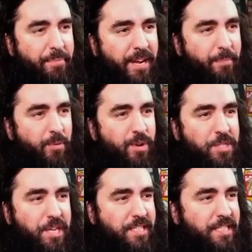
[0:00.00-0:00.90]
People would
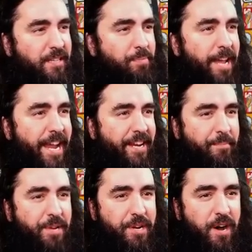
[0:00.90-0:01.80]
just still uh, playing
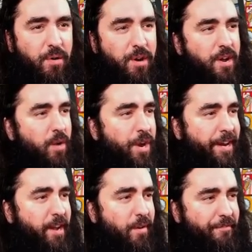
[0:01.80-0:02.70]
them, you know? We're
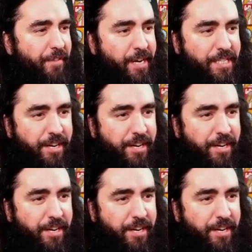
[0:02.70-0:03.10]
going first